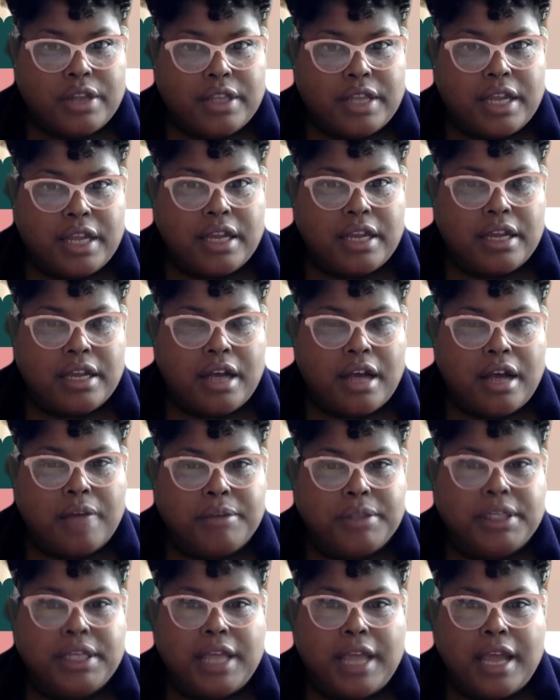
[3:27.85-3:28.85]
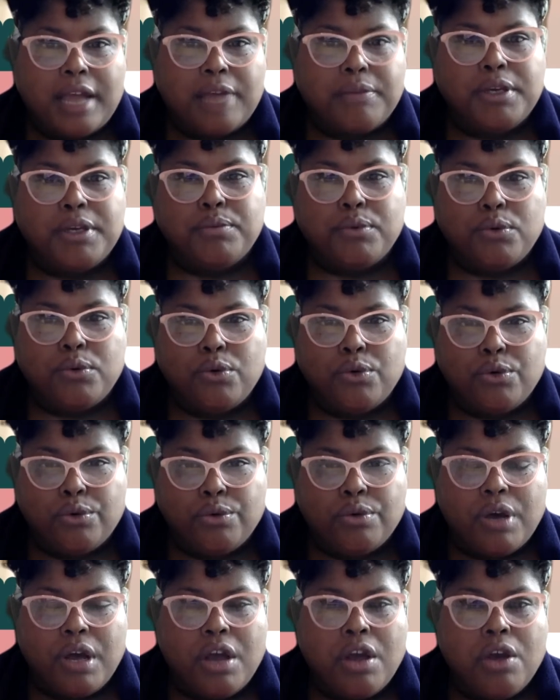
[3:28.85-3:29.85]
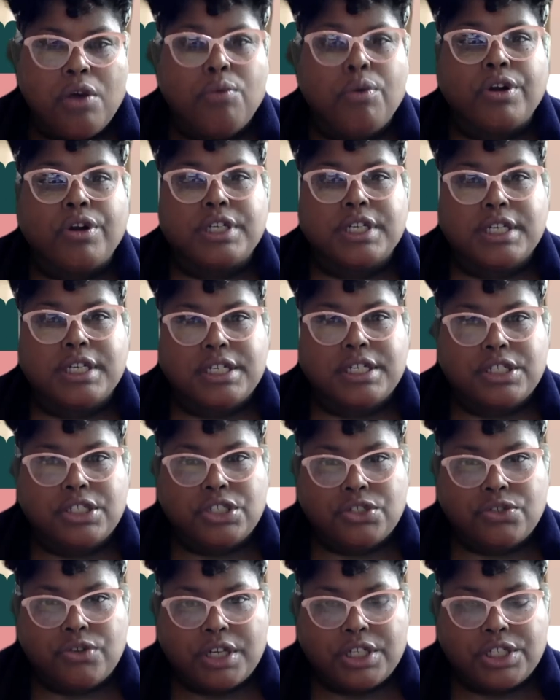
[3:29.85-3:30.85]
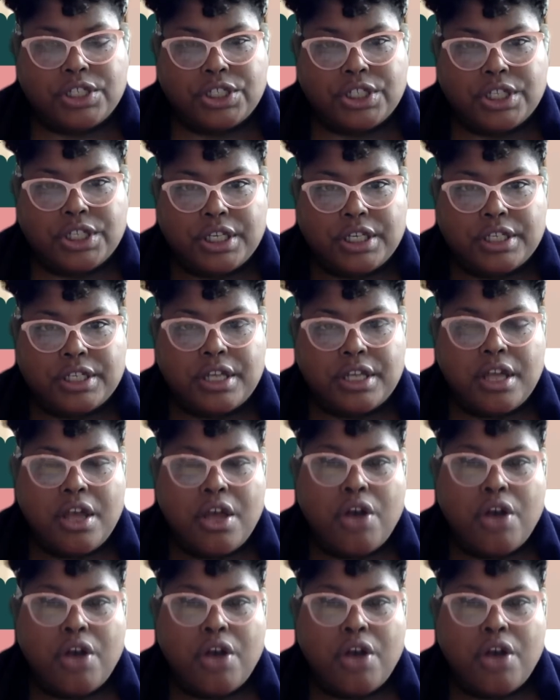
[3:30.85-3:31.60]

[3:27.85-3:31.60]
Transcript: they commonly had people who worked in construction,